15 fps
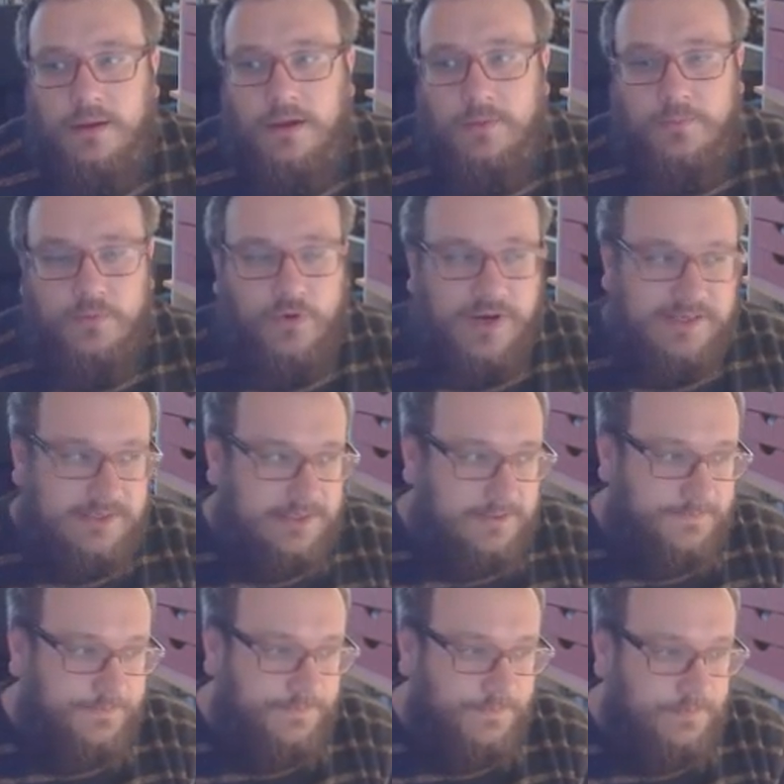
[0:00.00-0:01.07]
press.
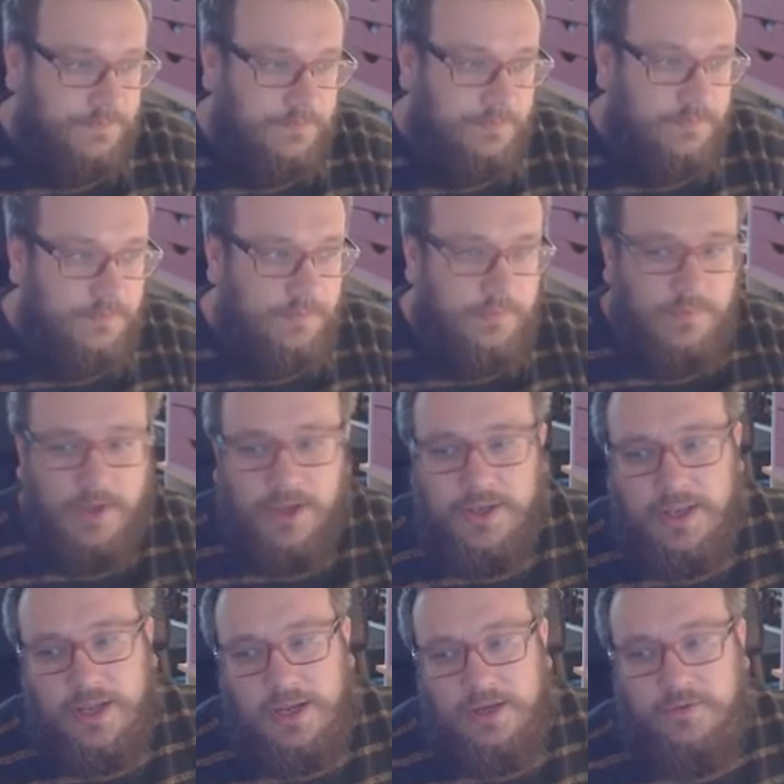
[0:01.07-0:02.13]
And
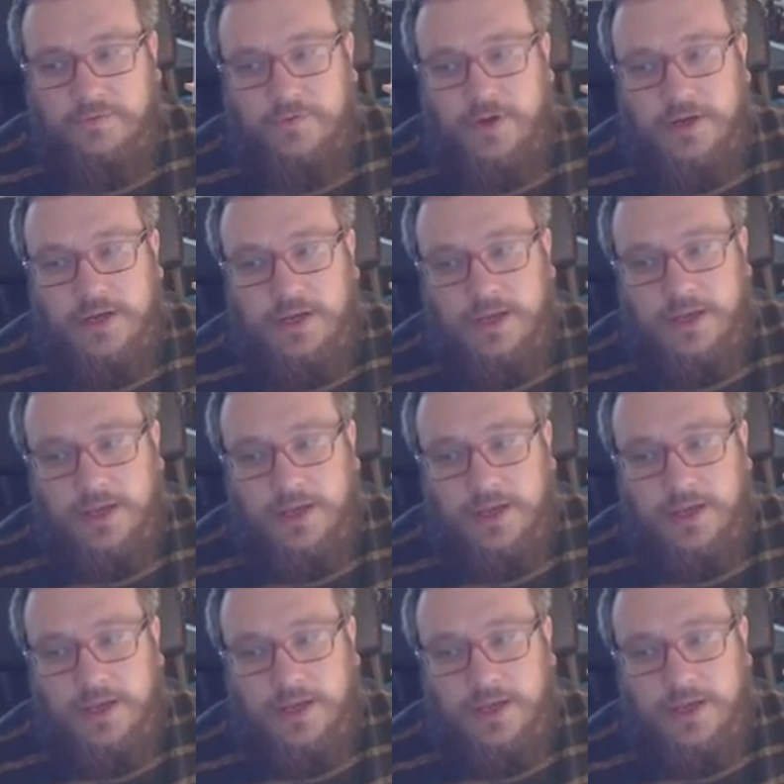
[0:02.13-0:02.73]
then finally,